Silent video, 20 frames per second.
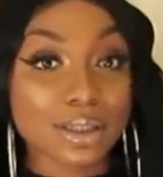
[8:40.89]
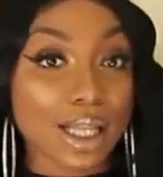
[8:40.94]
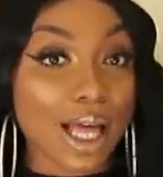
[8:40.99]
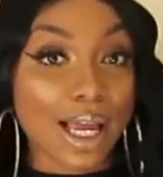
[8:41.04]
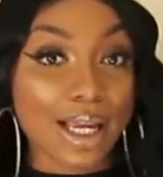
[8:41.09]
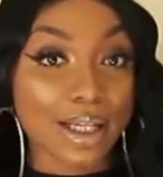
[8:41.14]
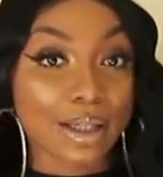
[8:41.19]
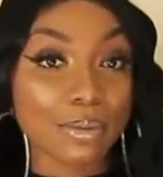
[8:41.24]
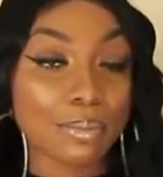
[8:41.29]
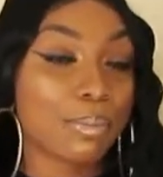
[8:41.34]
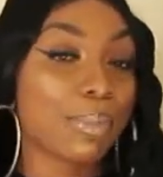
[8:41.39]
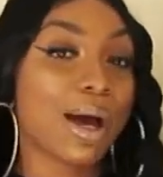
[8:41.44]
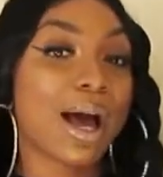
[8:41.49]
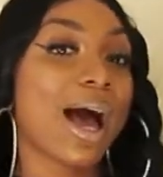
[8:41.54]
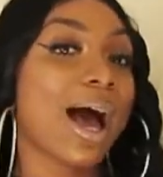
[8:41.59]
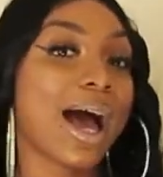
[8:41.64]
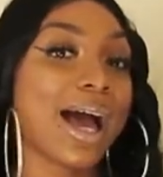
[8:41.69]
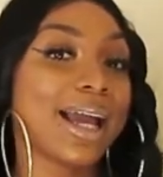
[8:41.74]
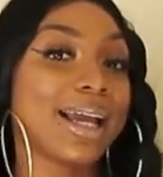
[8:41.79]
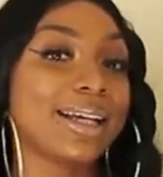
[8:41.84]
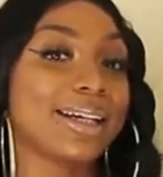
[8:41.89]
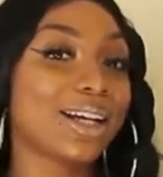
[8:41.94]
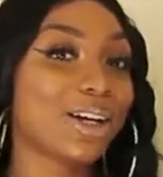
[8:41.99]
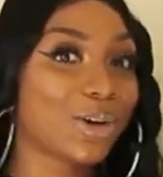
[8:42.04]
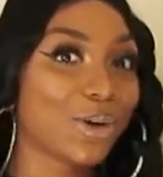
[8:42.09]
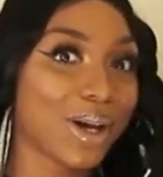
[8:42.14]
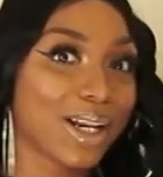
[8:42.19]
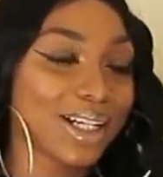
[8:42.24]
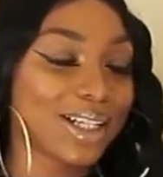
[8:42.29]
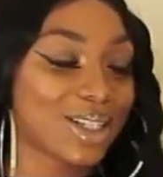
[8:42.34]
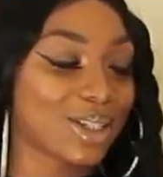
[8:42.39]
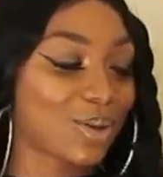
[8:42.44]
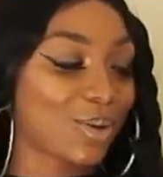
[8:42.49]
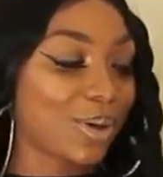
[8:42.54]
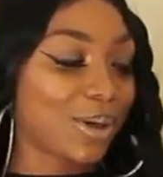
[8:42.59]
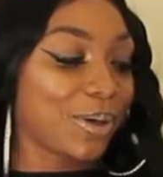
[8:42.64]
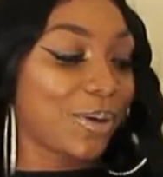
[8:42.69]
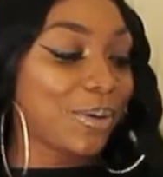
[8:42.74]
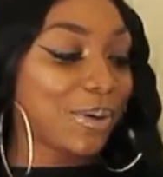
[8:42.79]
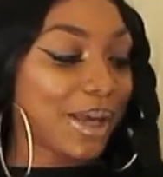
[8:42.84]
like behind a credit
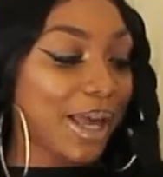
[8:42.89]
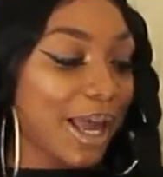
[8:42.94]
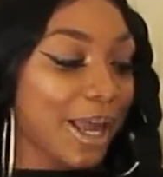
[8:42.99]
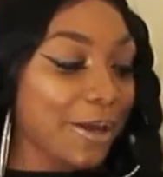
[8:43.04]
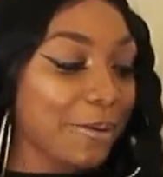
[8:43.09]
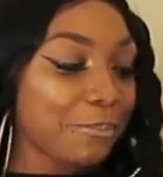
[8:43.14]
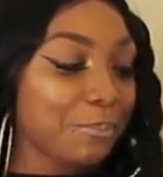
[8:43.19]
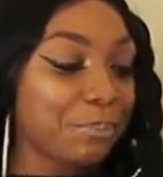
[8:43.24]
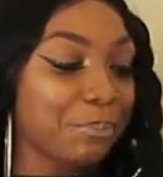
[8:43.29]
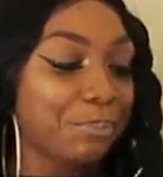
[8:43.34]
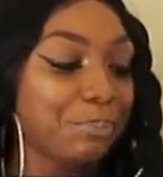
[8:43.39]
score, okay?